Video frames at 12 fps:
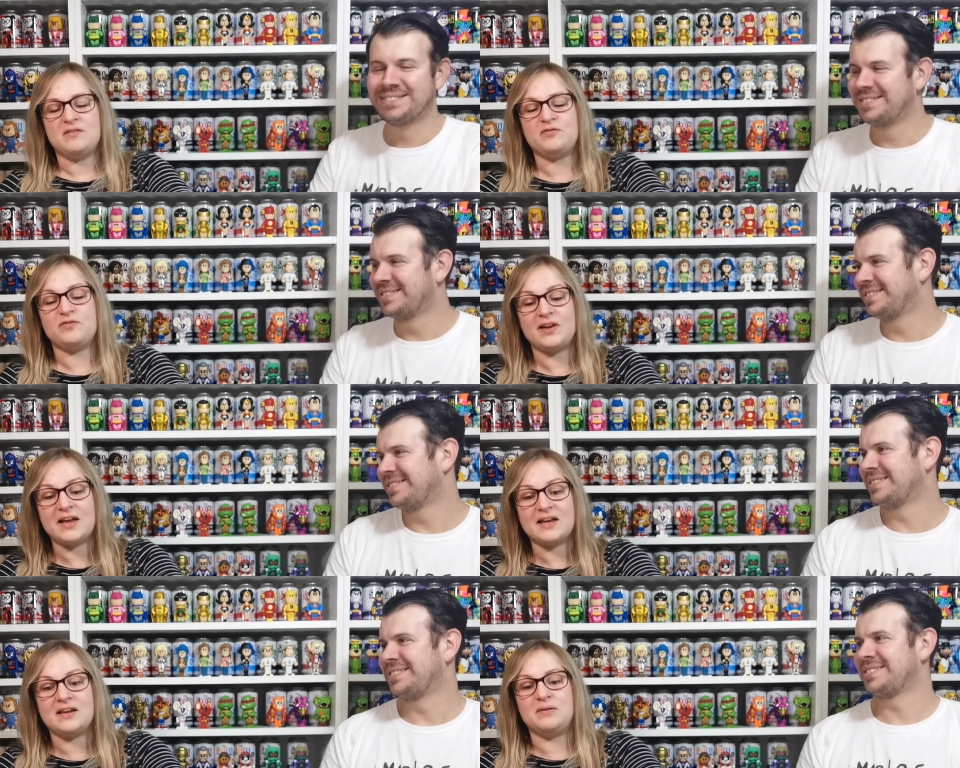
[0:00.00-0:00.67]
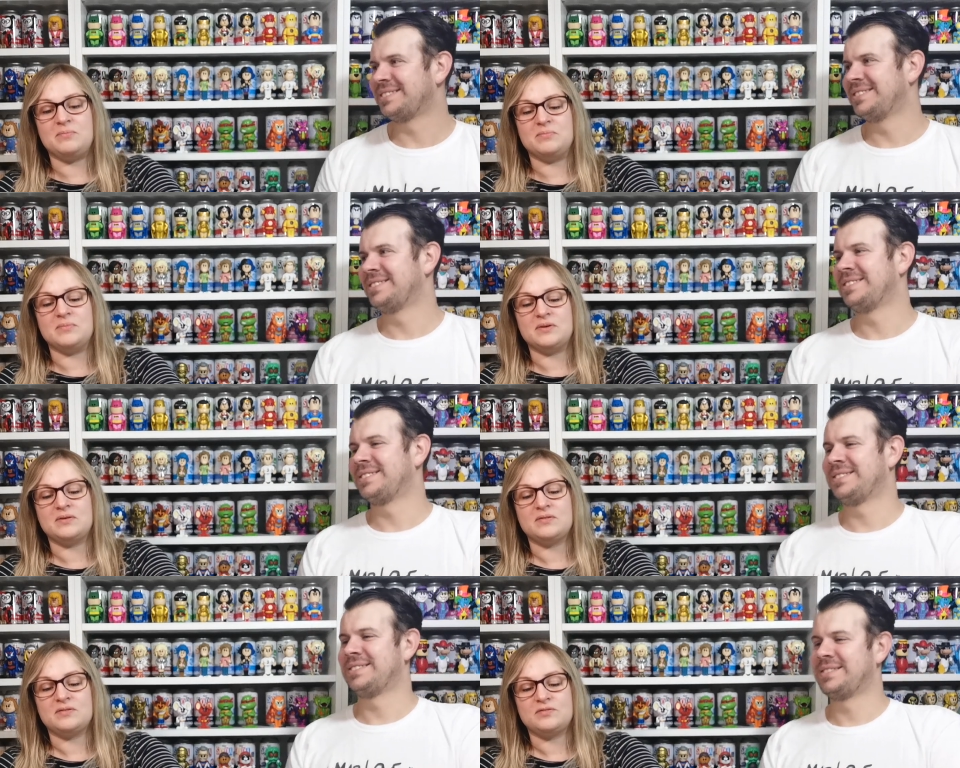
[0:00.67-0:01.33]
Speaker 1: Flame
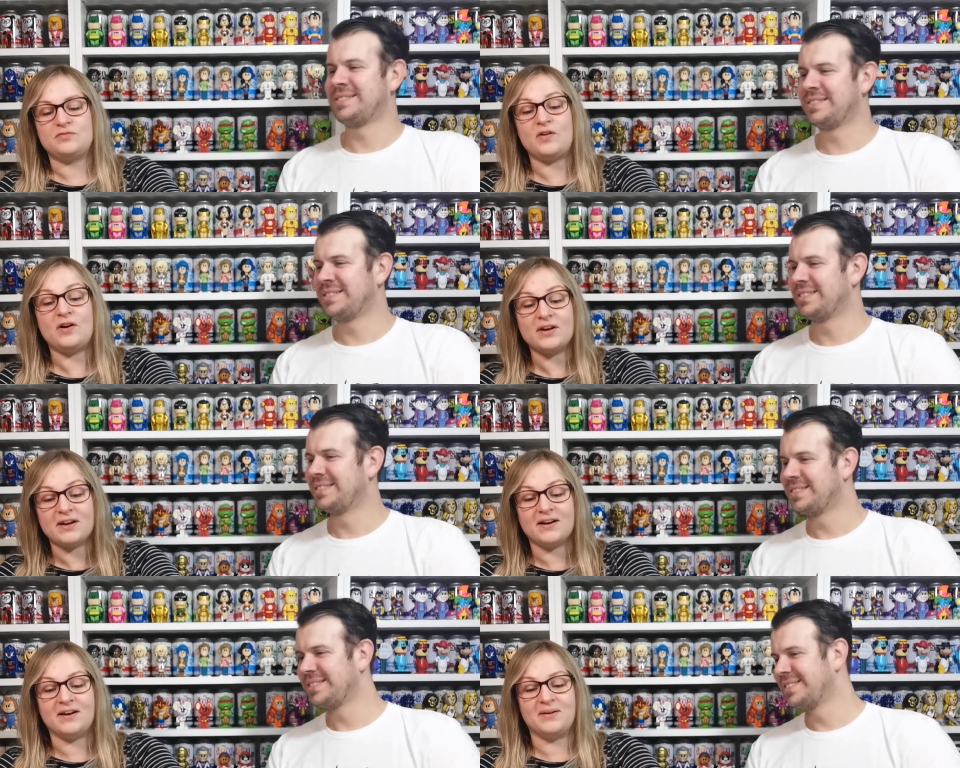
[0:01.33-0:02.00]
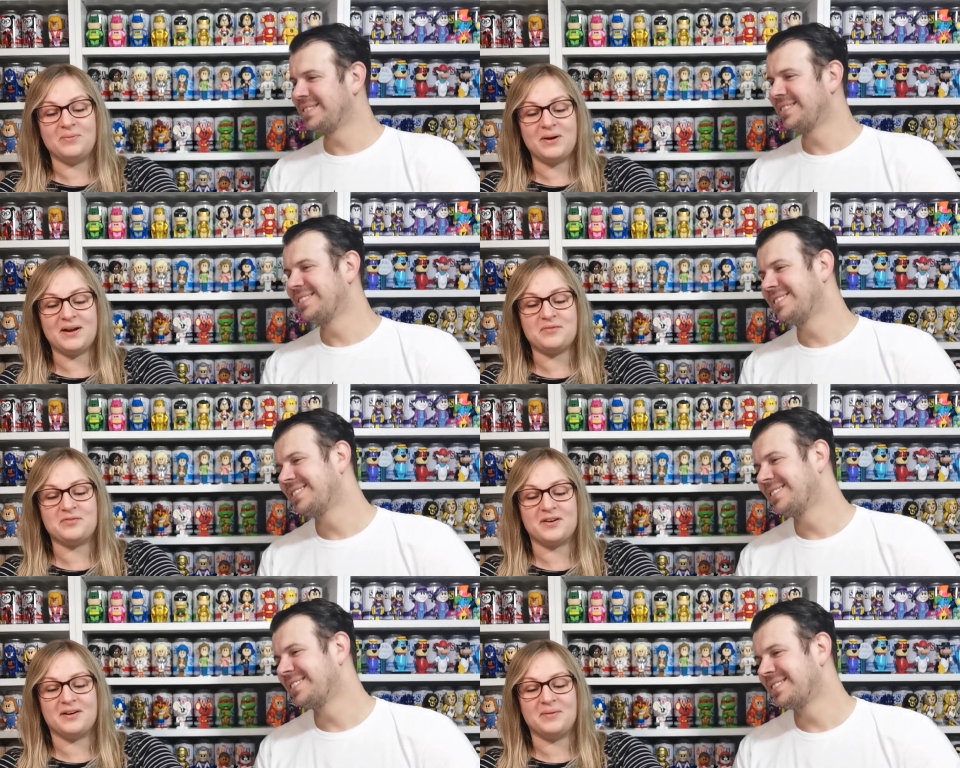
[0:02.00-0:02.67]
fire,
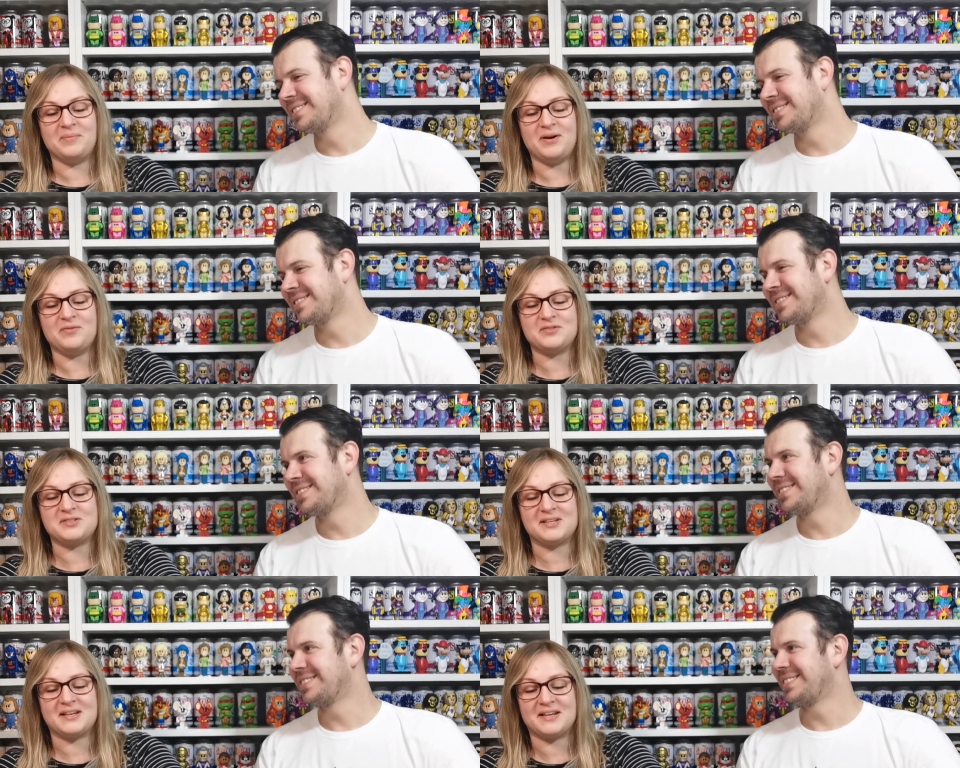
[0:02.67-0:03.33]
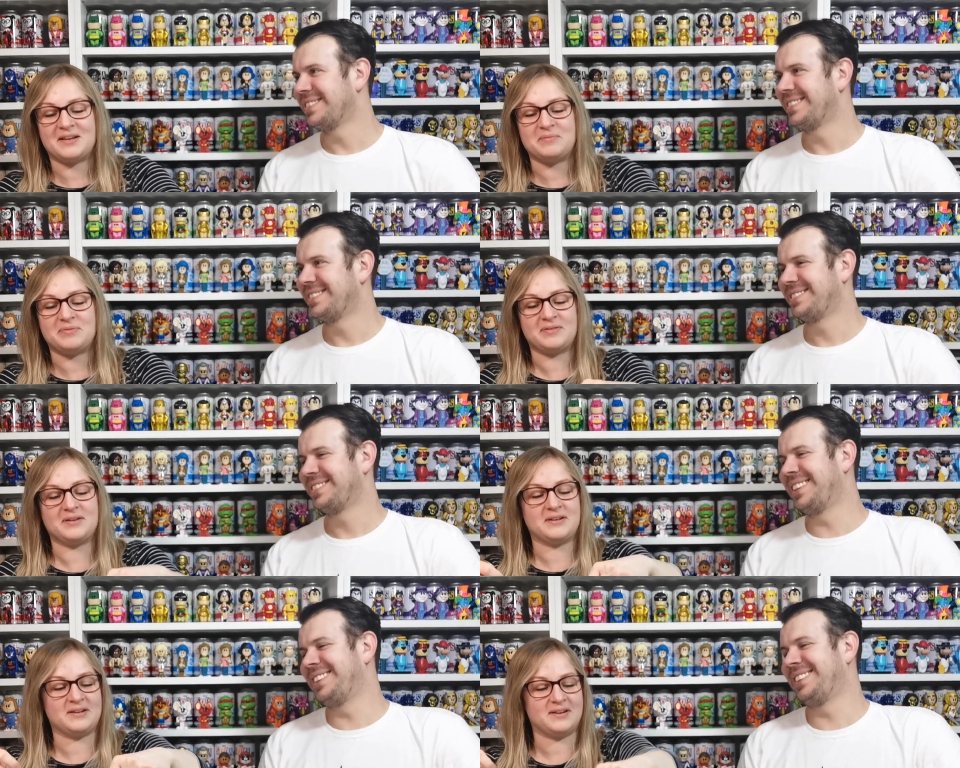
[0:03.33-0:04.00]
whatever. I'm half asleep.
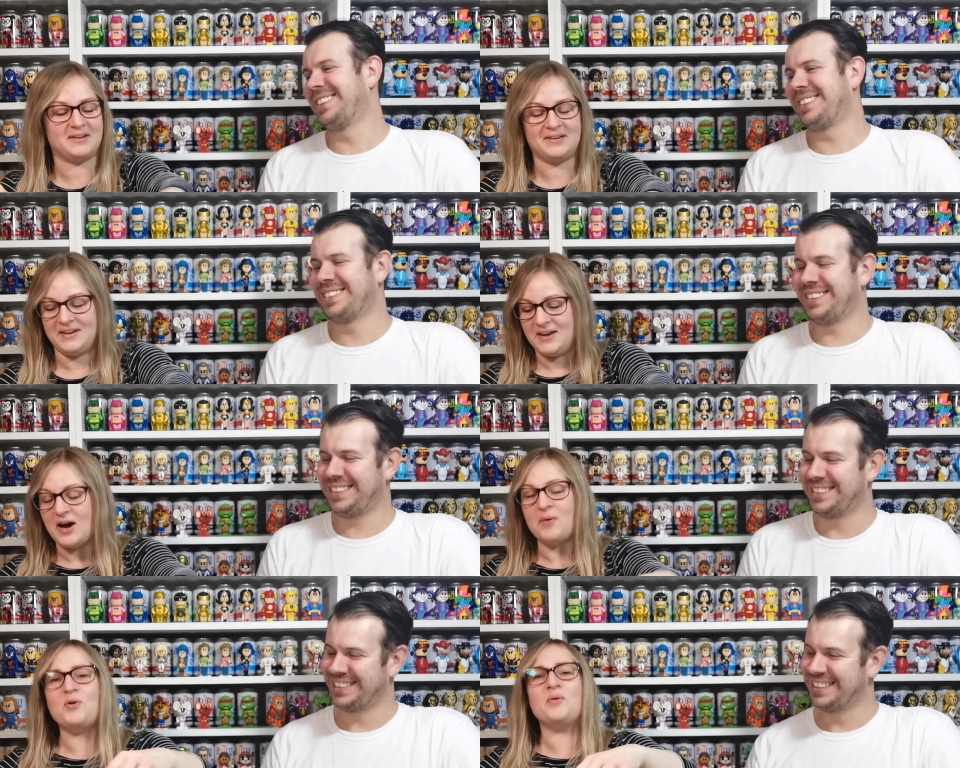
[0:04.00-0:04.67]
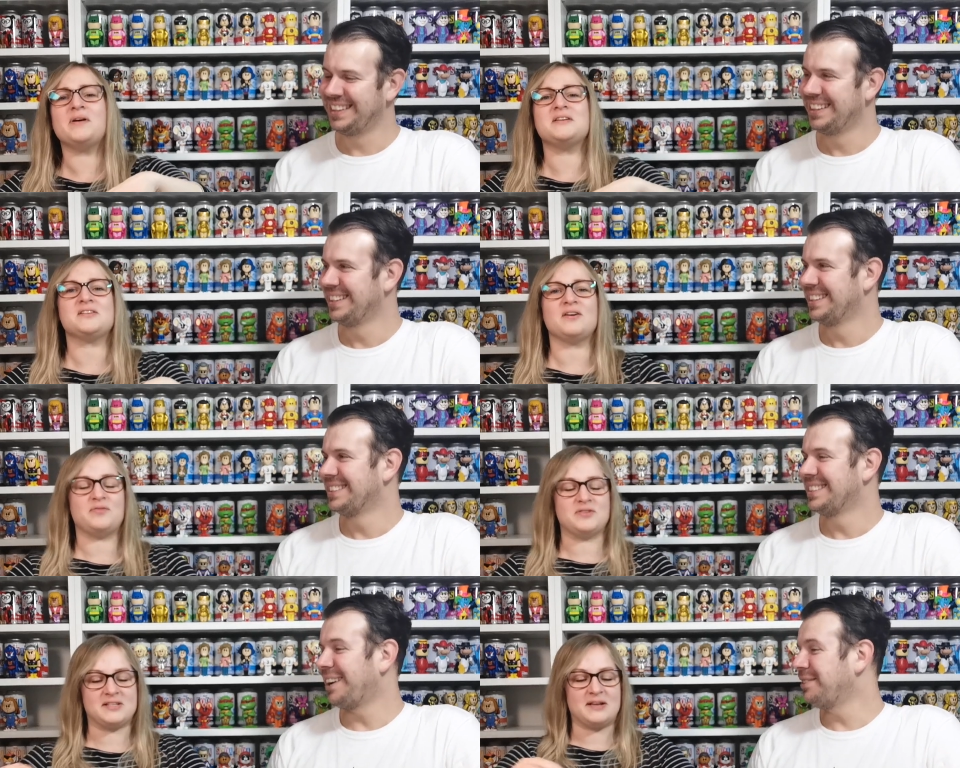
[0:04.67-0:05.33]
I don't know. I'm always
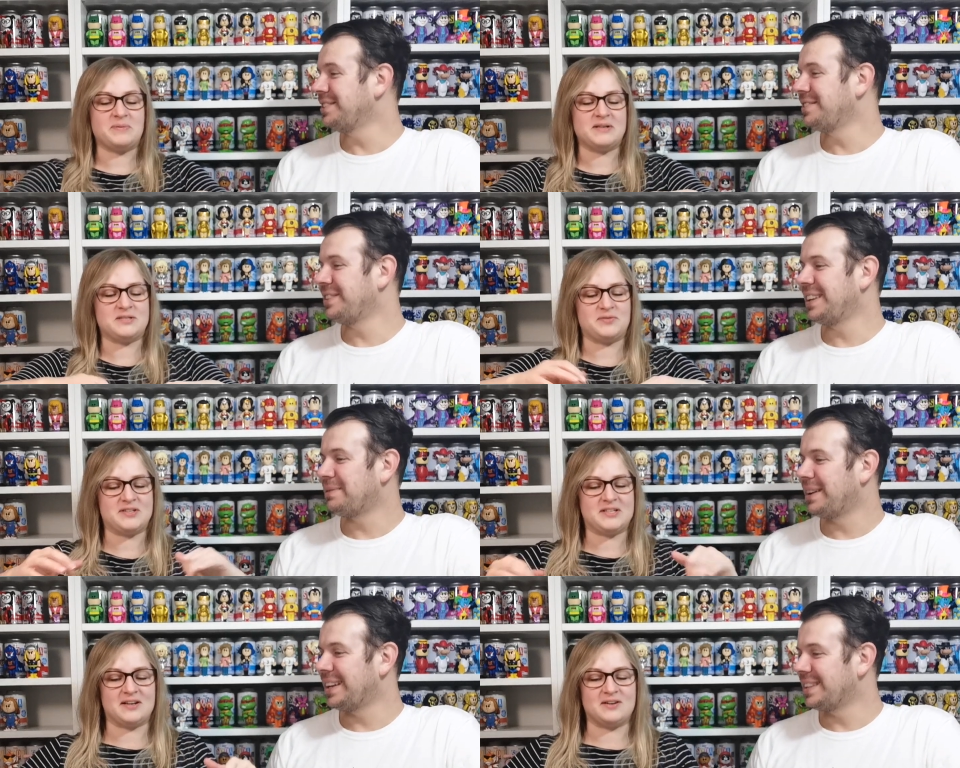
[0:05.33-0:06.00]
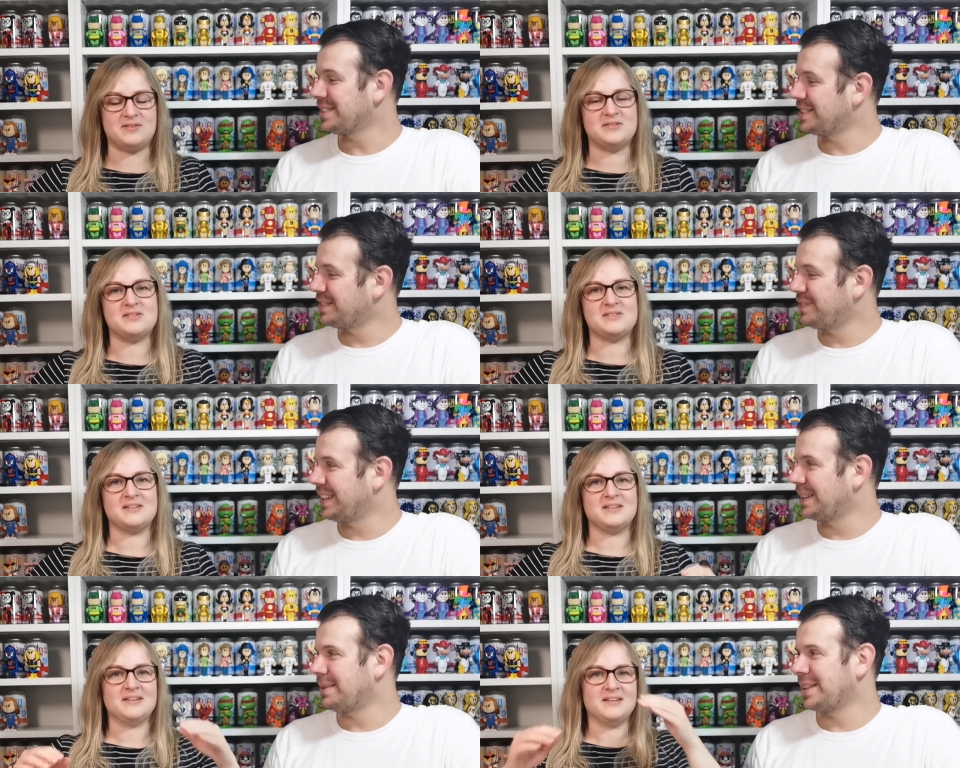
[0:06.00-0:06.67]
half asleep in these
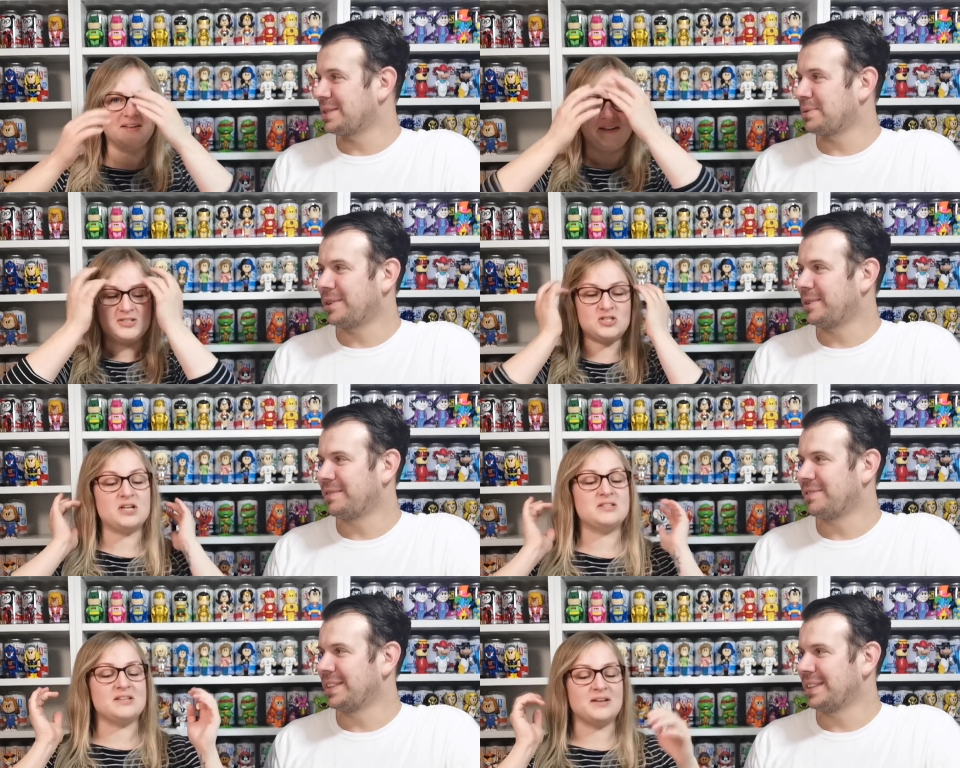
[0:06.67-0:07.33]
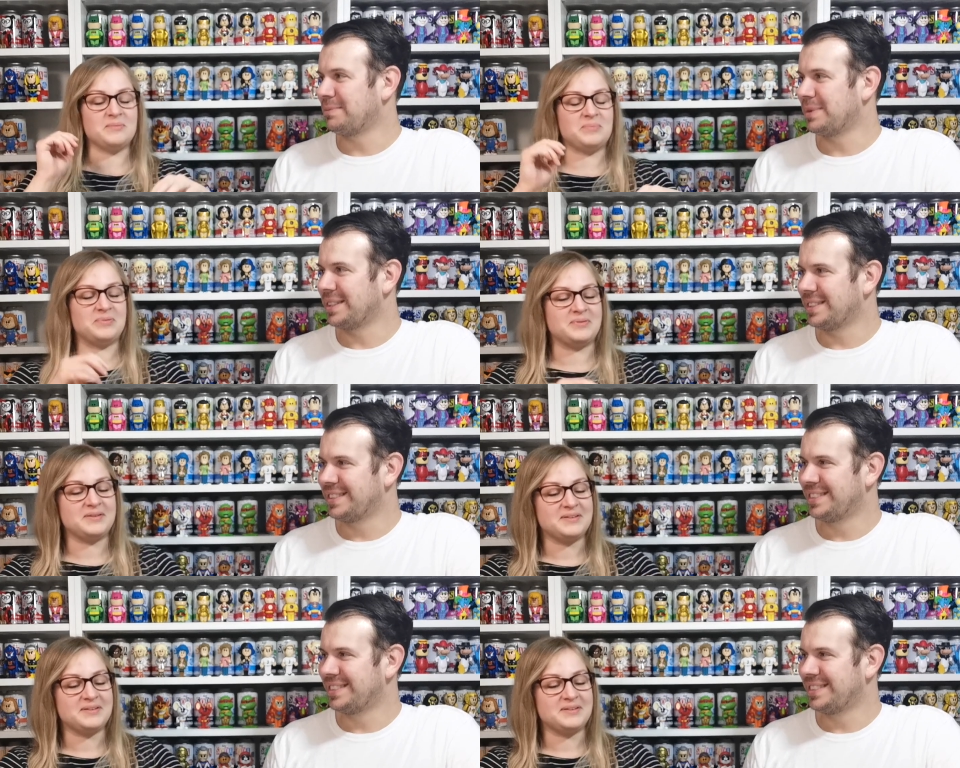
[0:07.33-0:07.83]
Speaker 2: videos. Shut
Speaker 1: up.